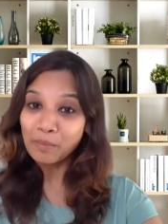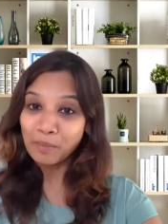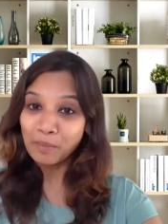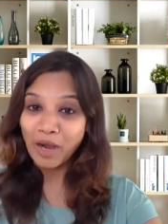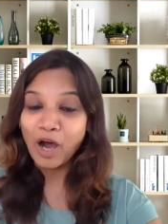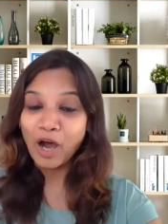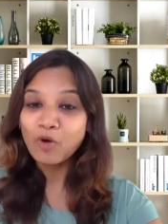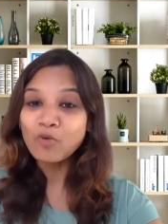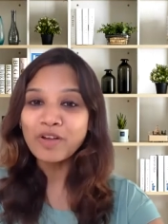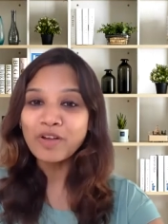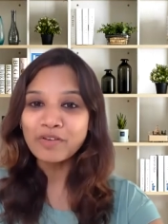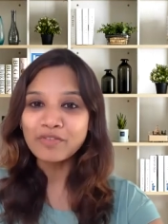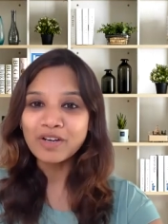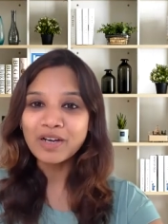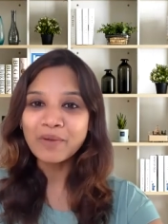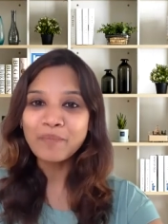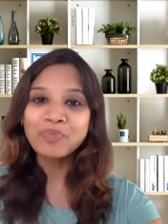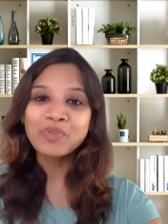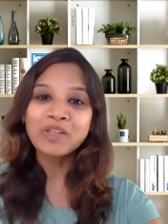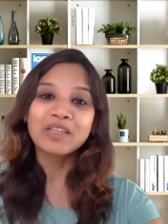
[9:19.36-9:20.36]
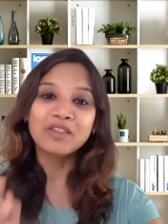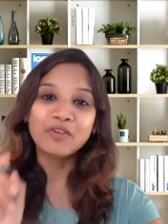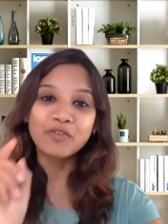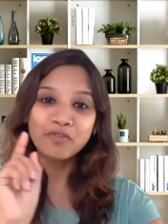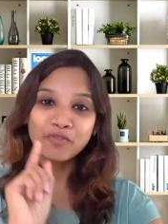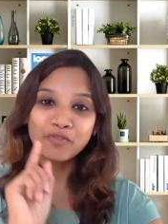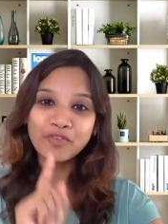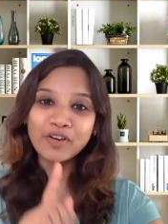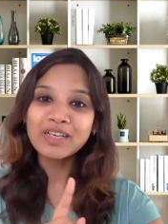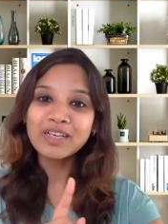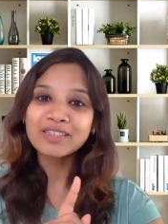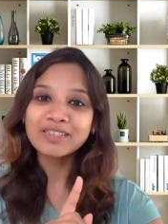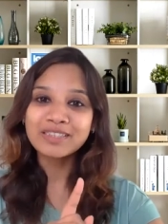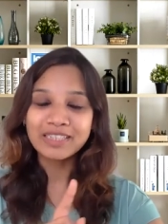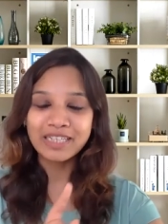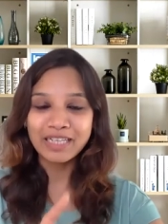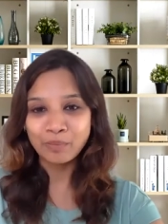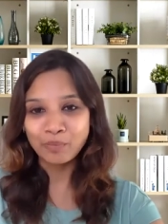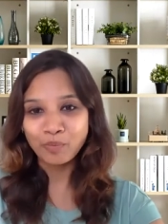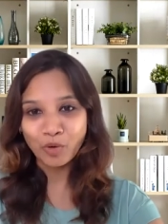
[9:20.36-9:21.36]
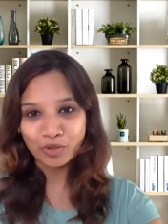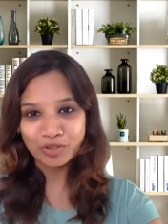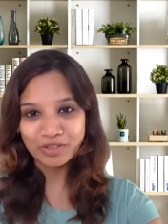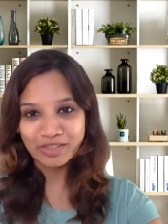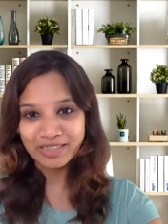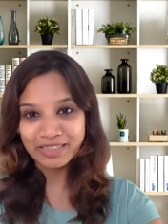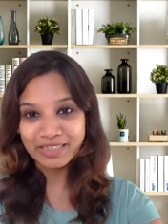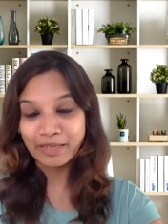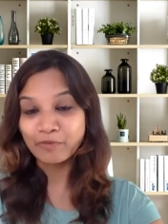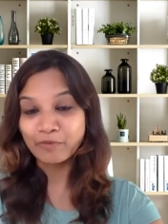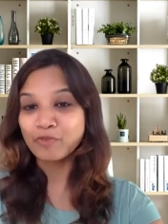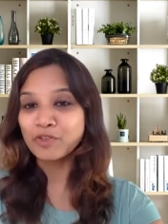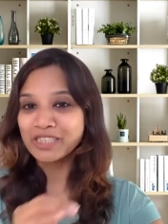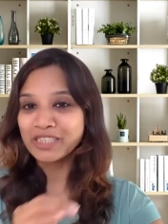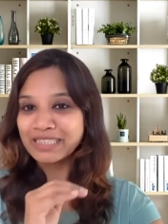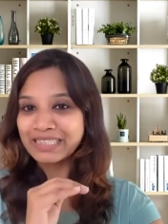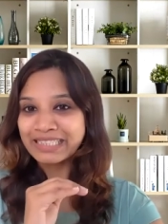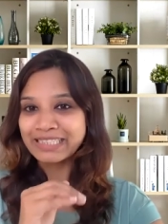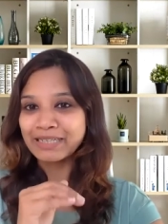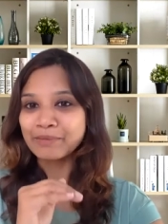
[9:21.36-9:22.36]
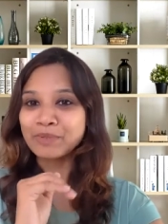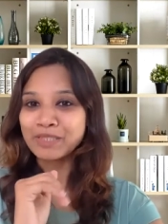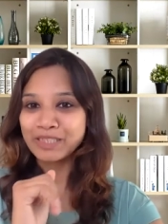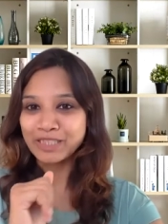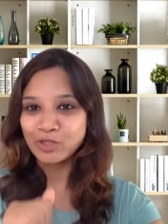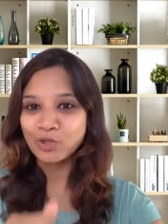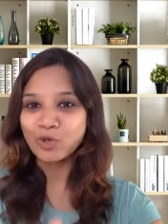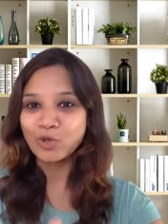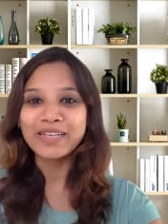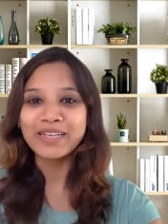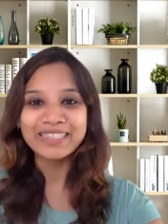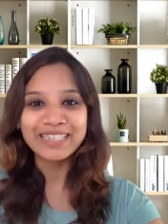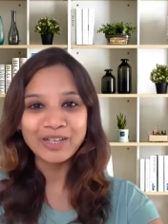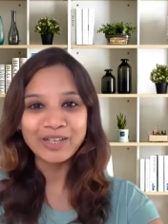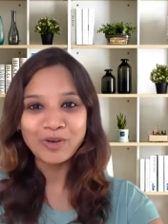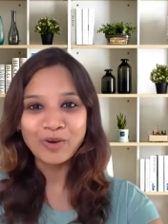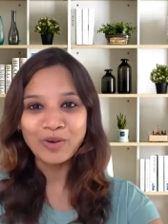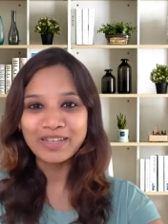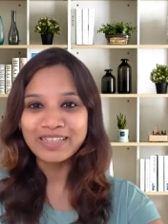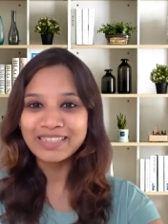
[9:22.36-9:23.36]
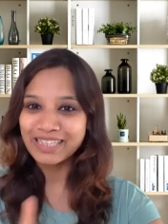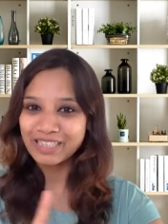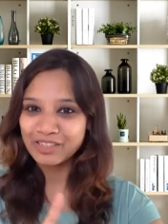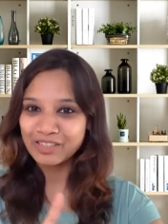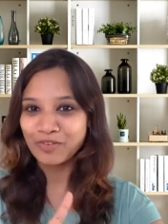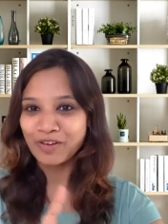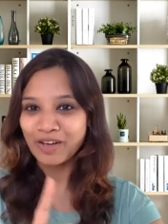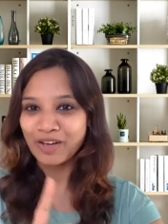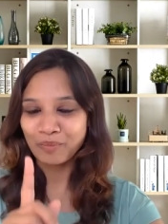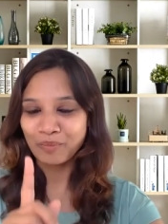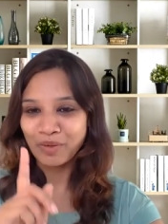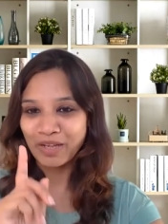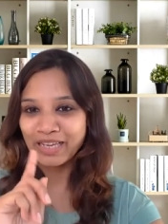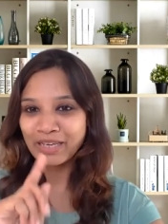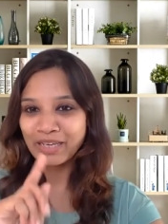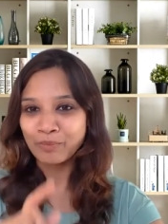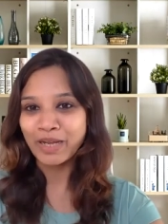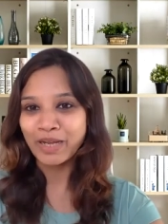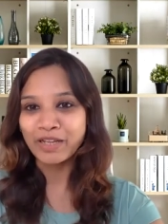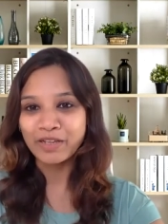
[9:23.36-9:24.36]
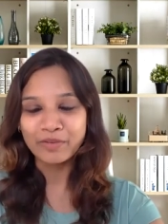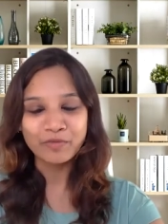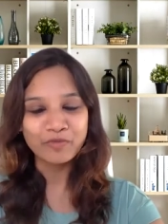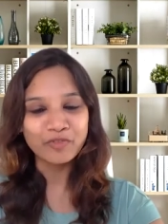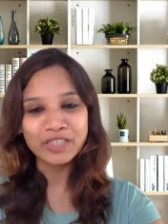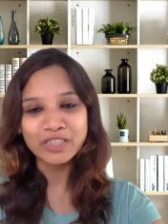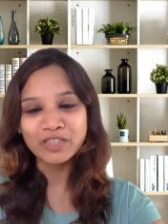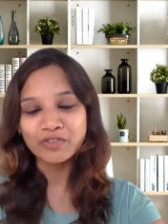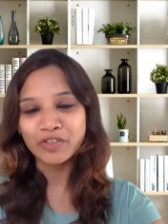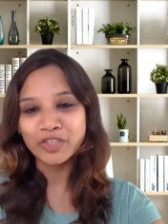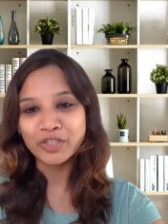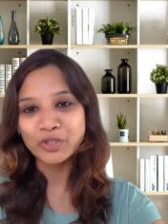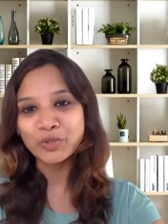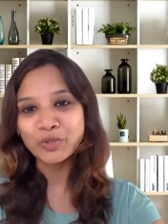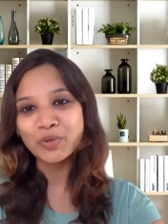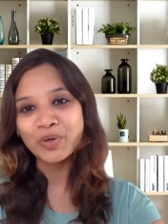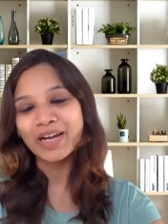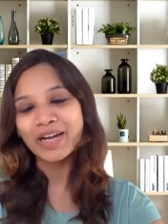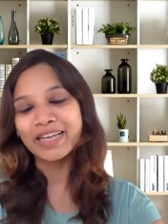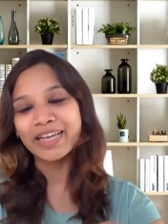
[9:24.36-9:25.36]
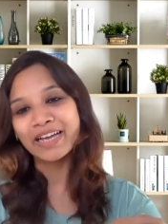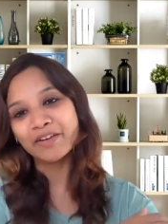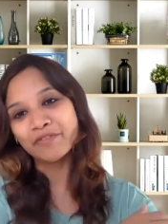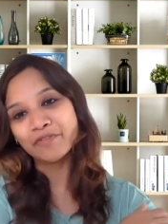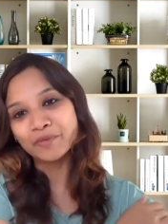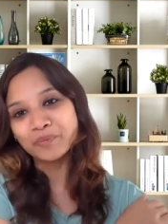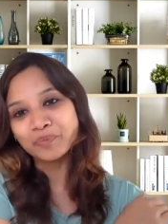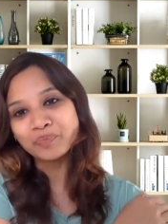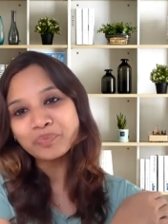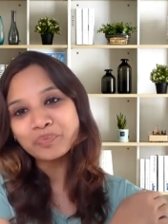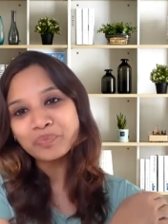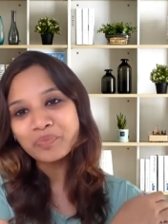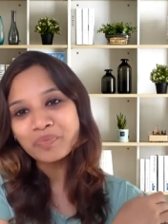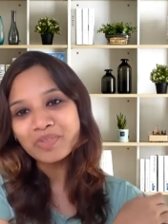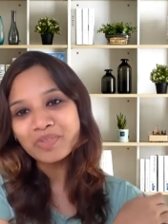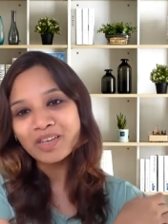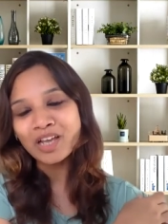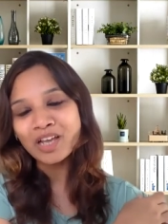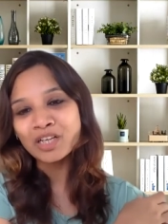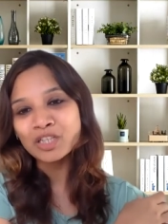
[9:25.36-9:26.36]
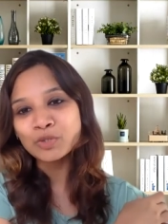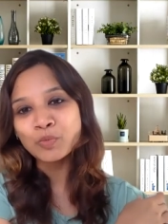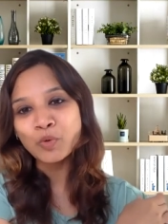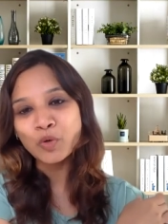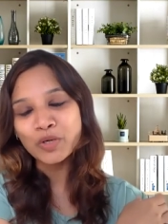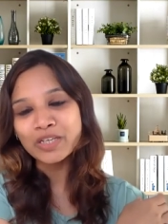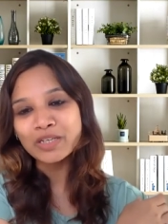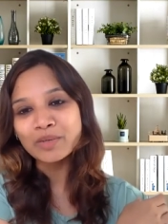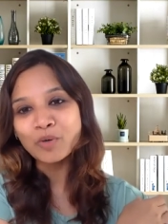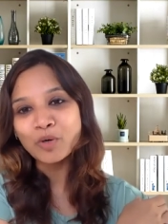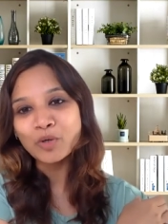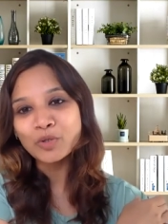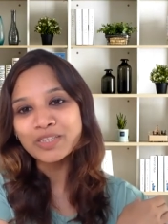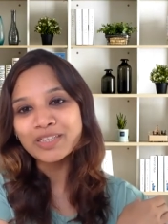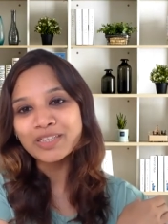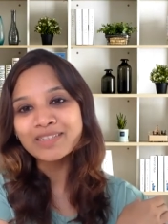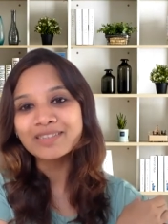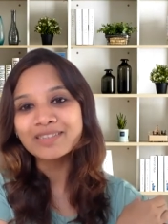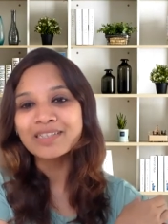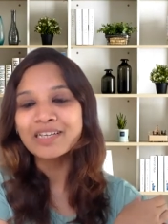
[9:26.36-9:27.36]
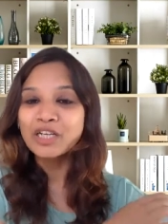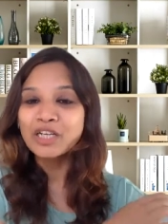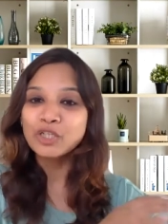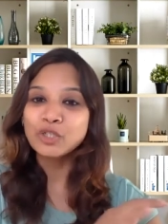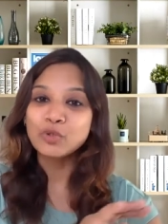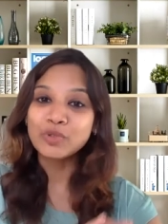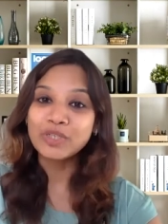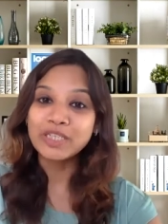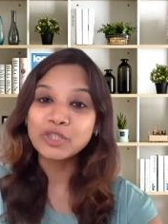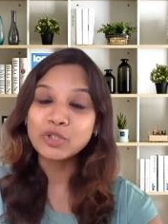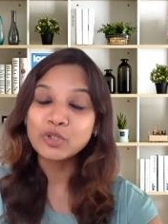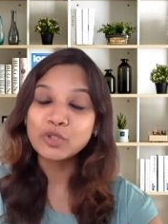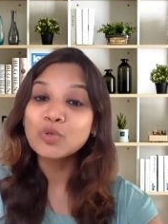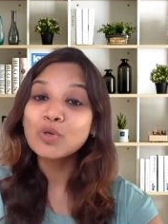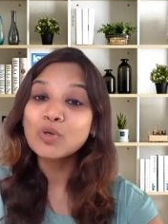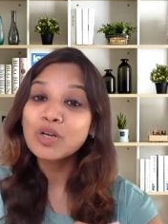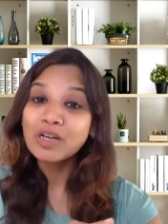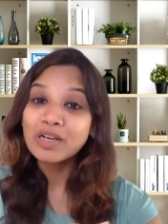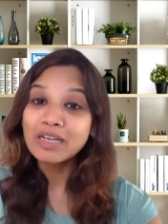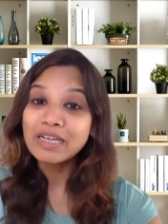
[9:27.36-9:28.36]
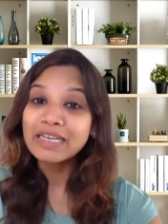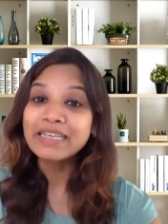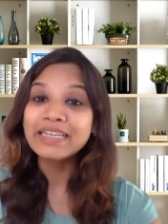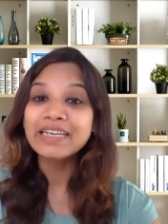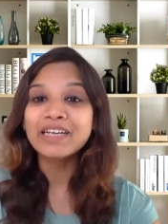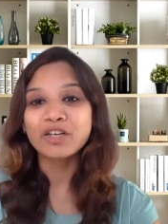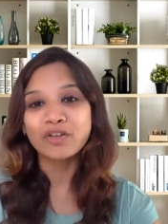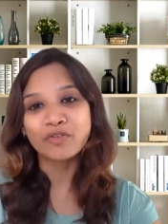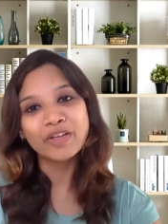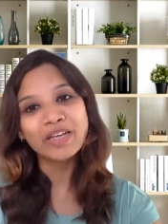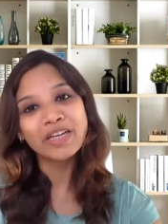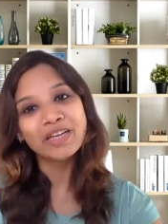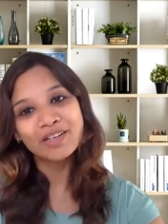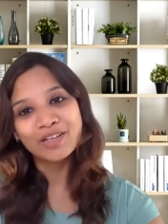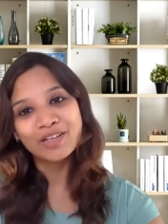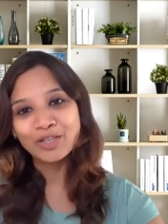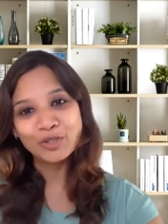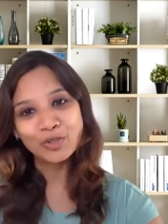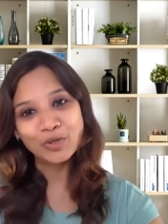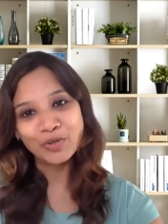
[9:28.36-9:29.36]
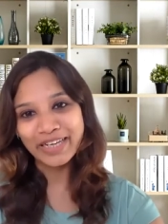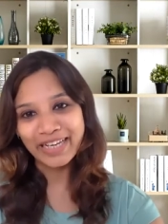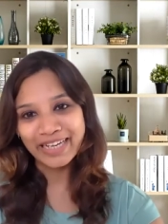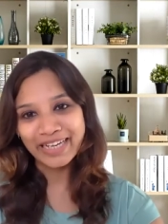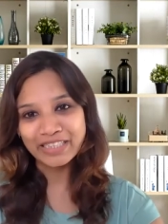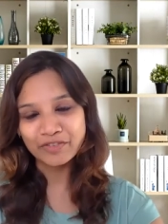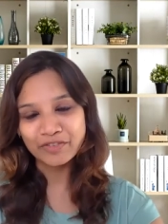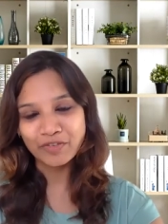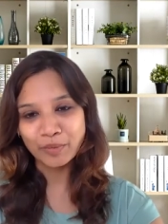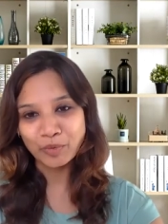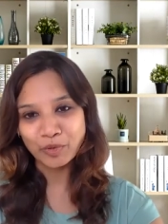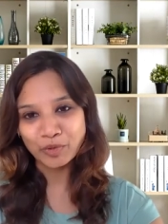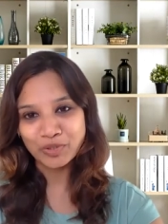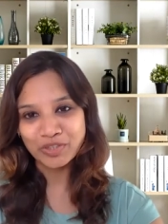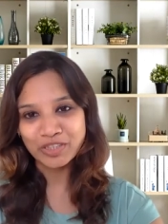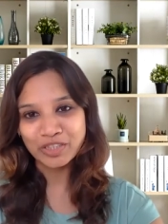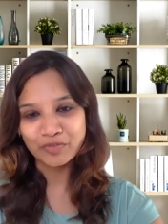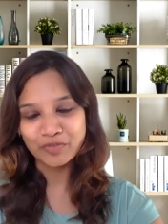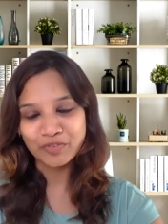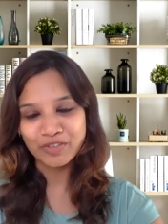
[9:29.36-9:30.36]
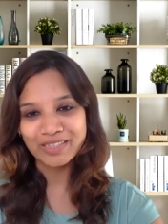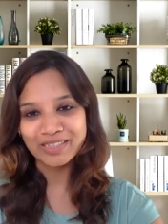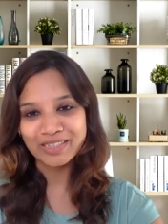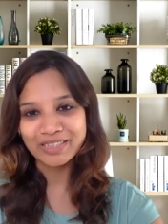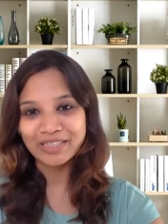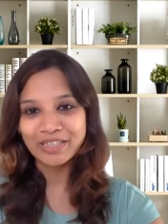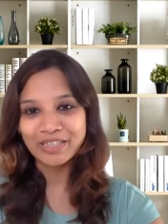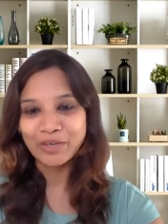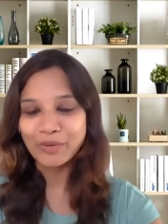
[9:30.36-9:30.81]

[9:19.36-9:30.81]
However, the first important step, which is step 0, as I call it, as in my first video I have spoken about this, you need to clear away your negative emotions first.